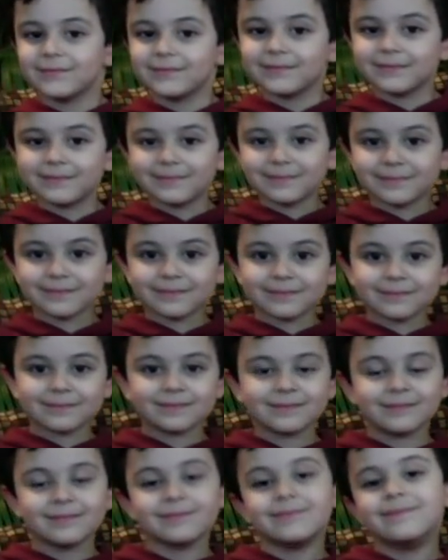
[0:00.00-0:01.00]

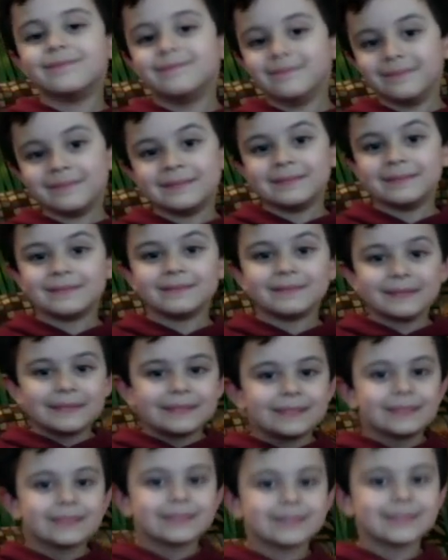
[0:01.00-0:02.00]

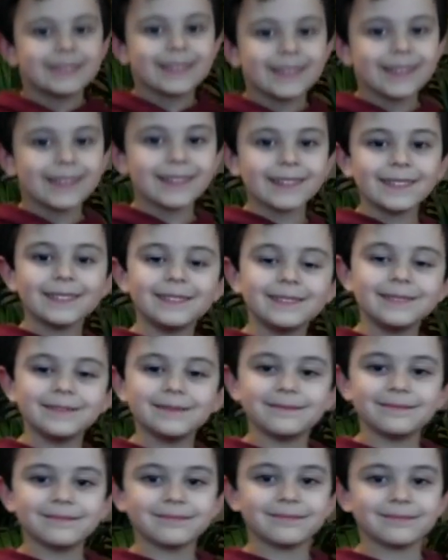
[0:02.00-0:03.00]

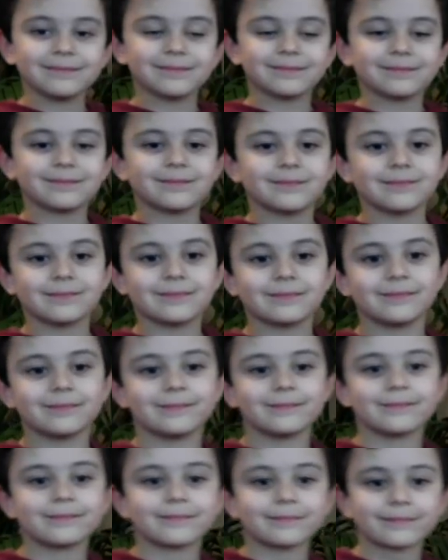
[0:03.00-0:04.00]

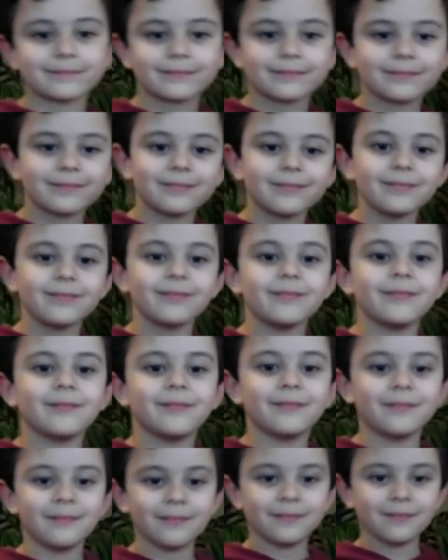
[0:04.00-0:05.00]

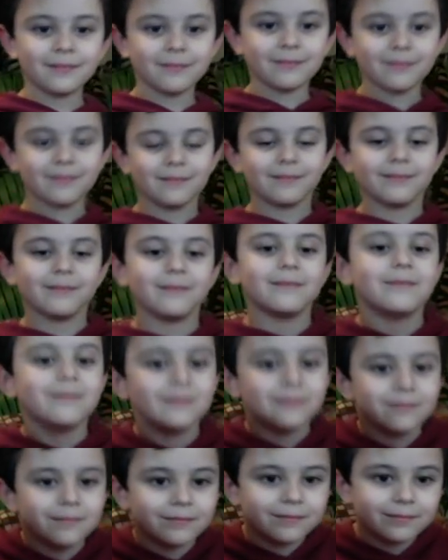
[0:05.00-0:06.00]

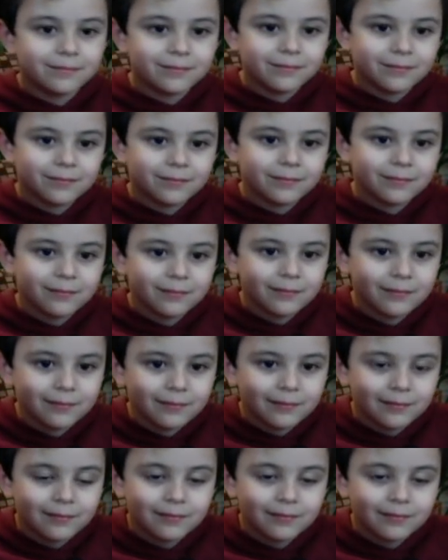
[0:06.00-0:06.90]
This person isn't speaking.